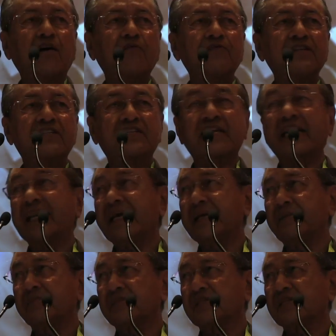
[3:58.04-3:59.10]
of its
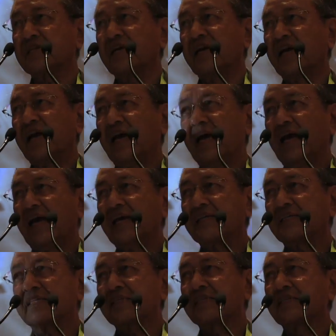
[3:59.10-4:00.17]
claims
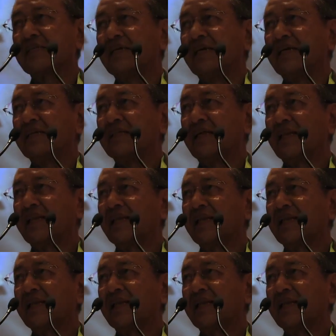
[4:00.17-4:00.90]
as the